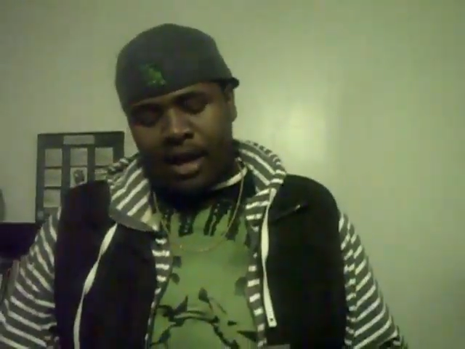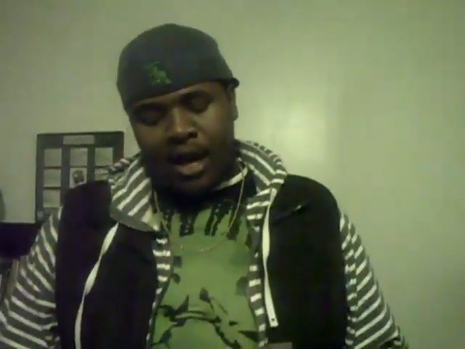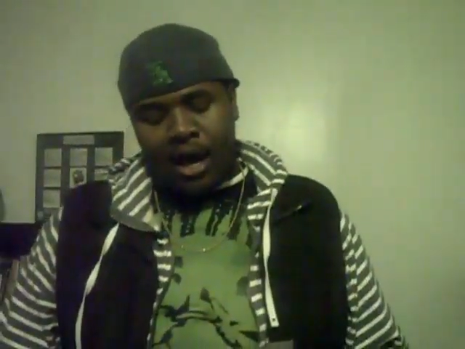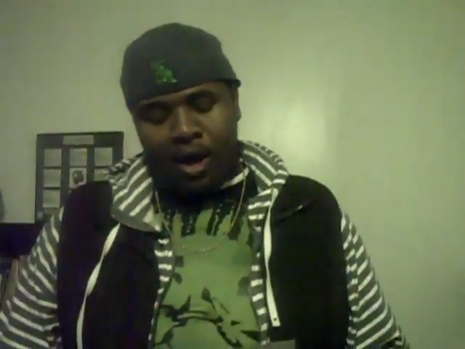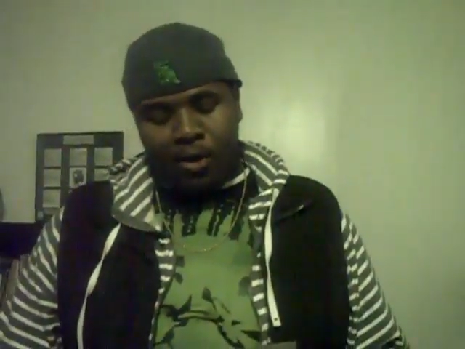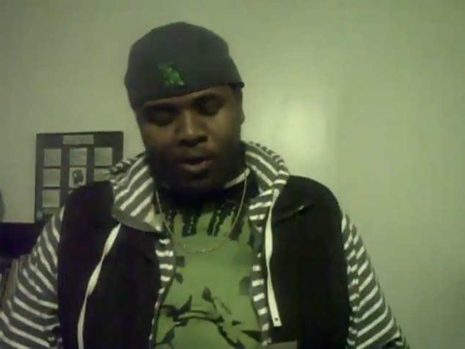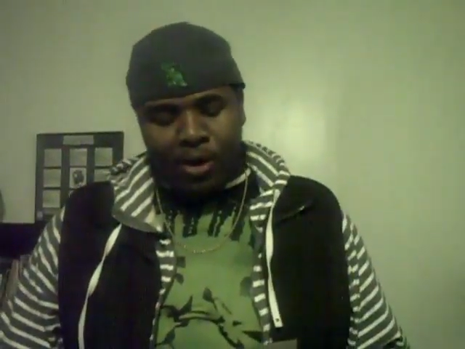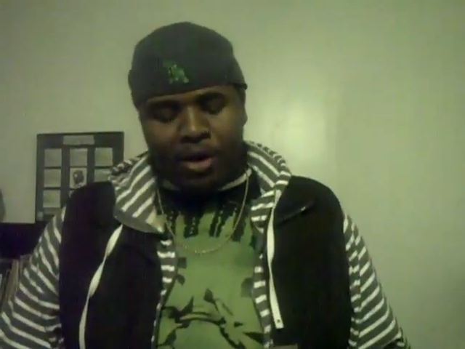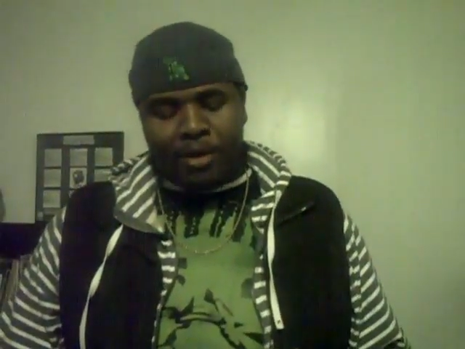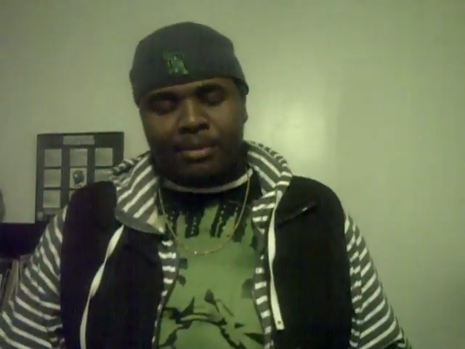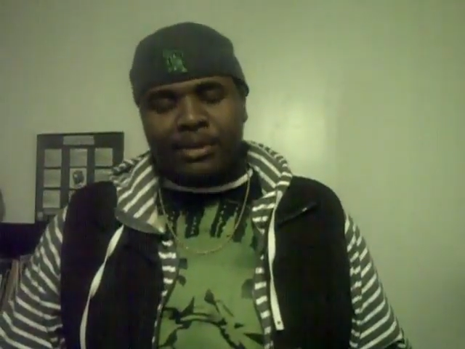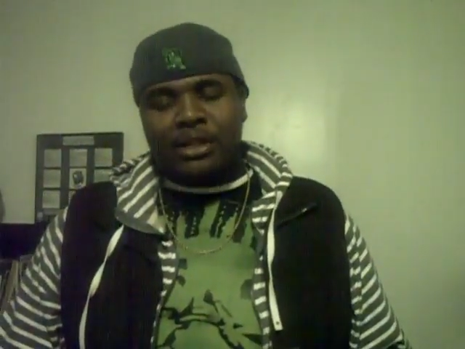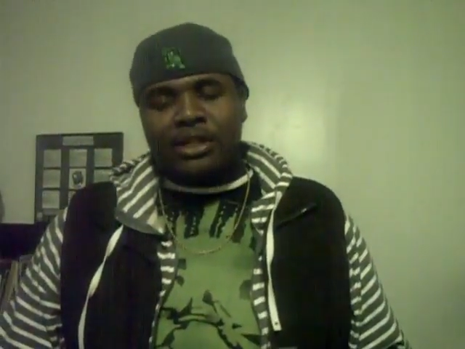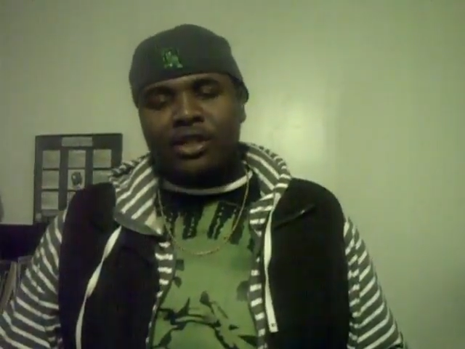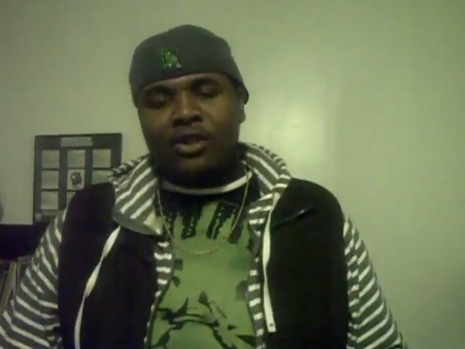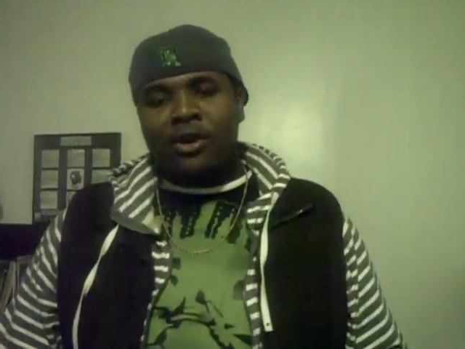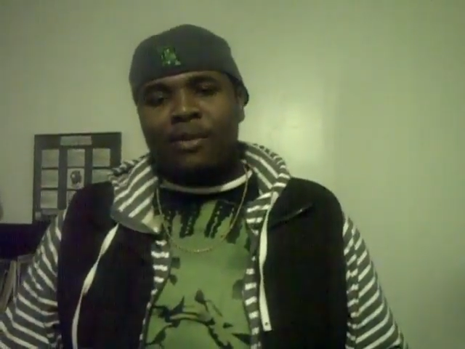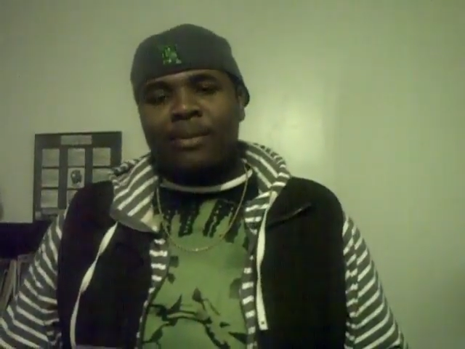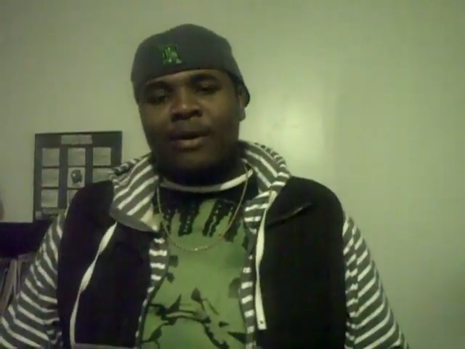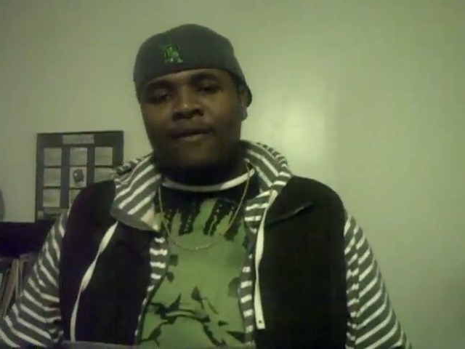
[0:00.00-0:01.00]
are welcome to
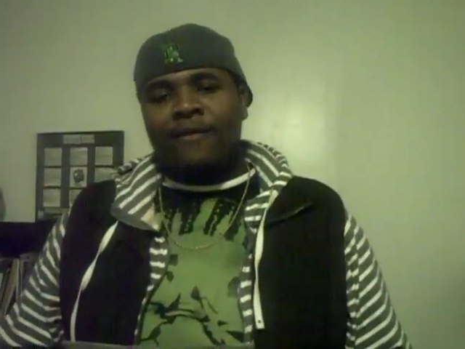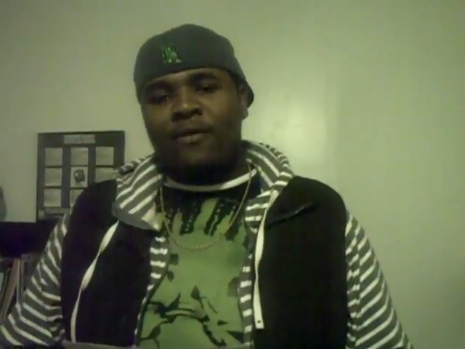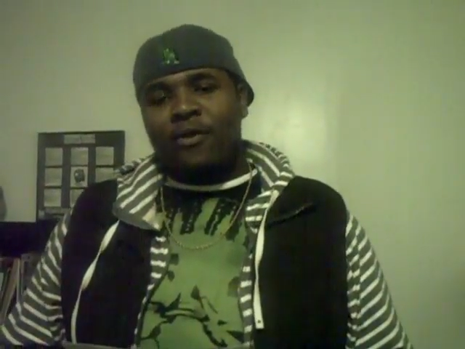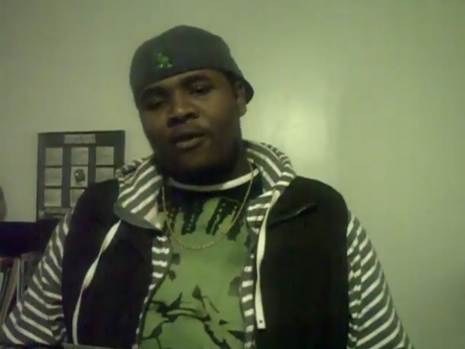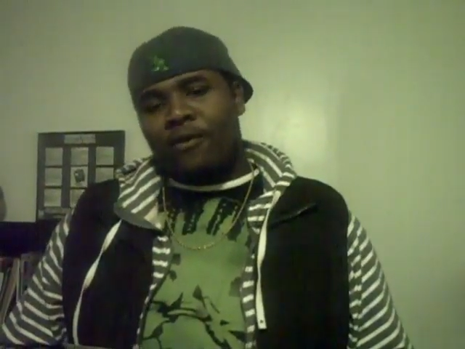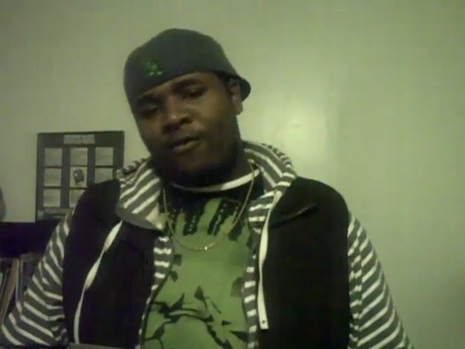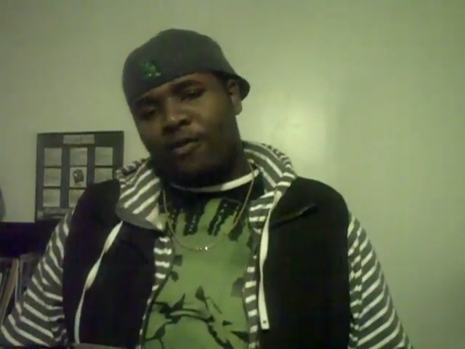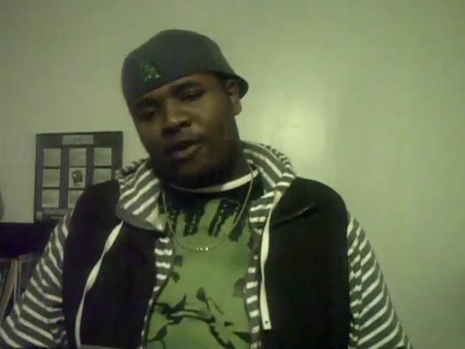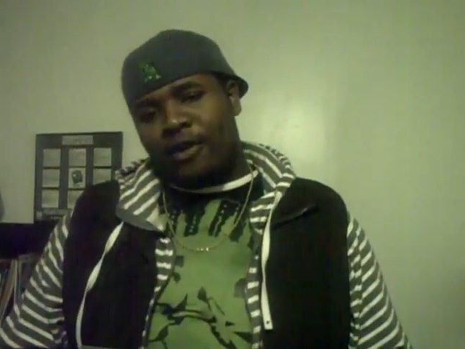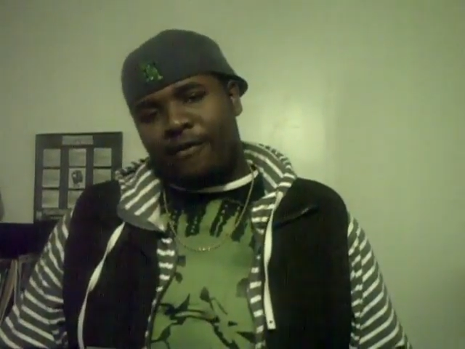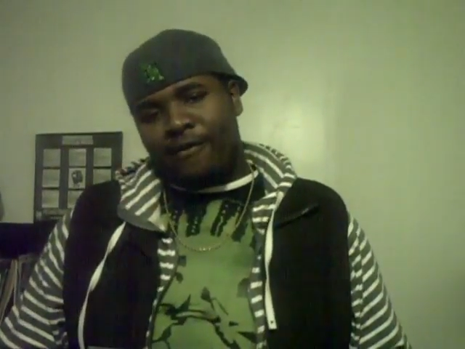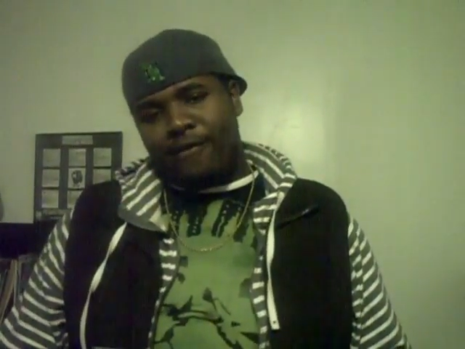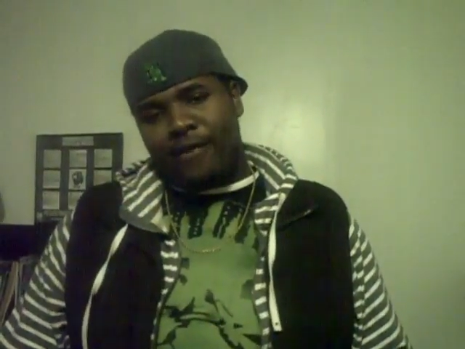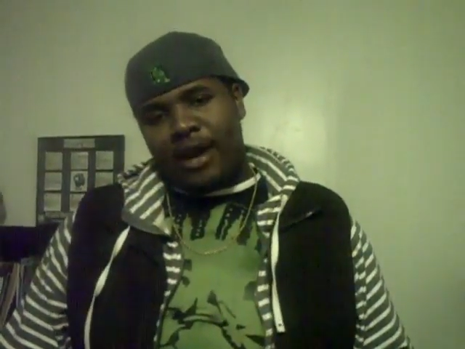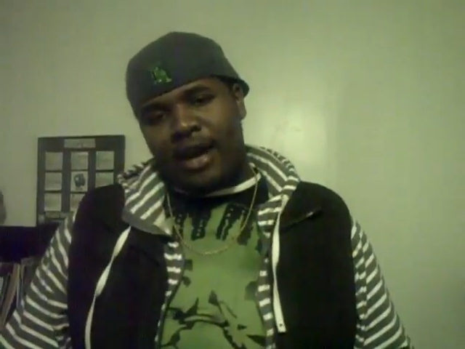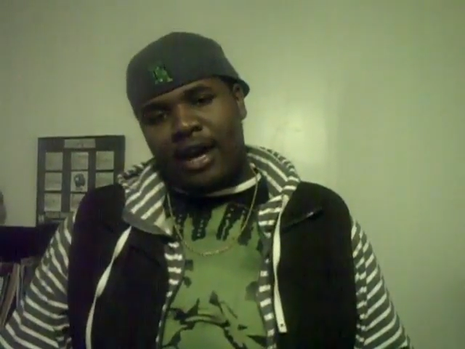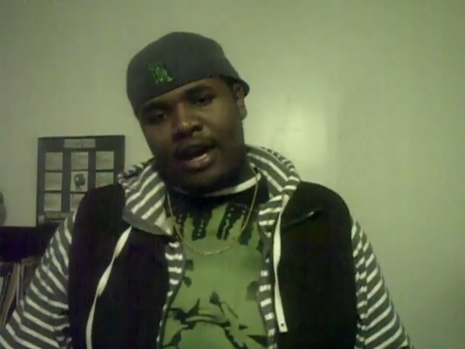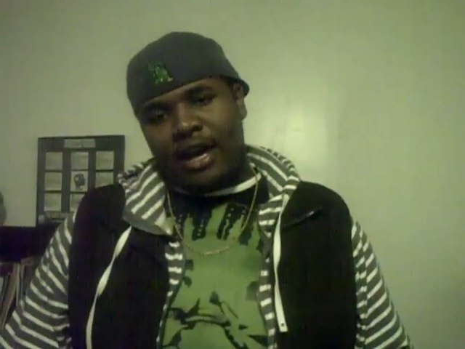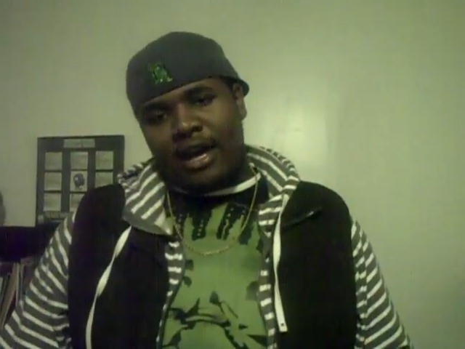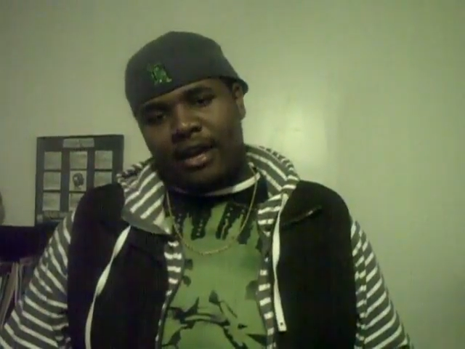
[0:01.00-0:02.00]
show up at
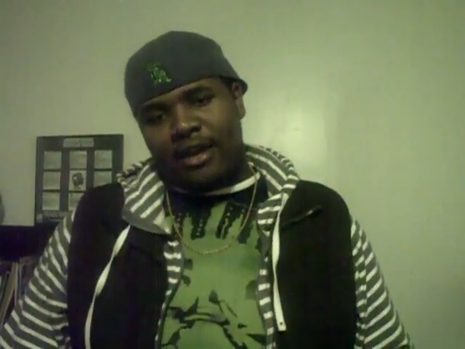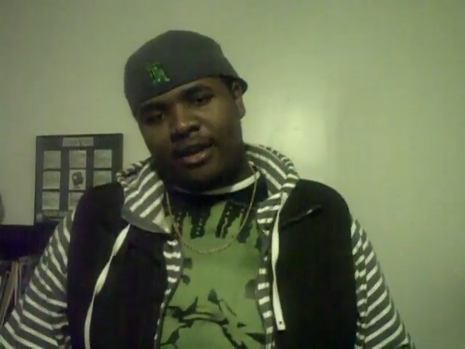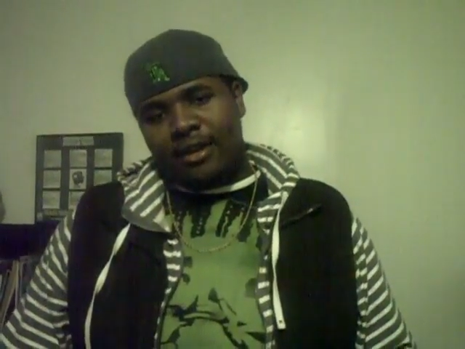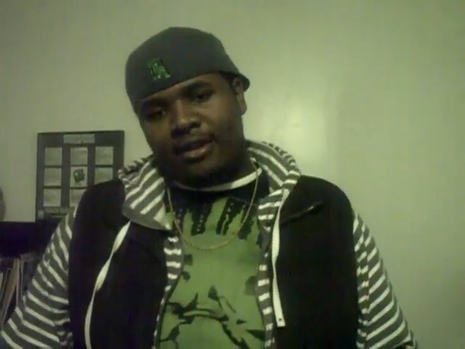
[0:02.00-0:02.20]
4.45.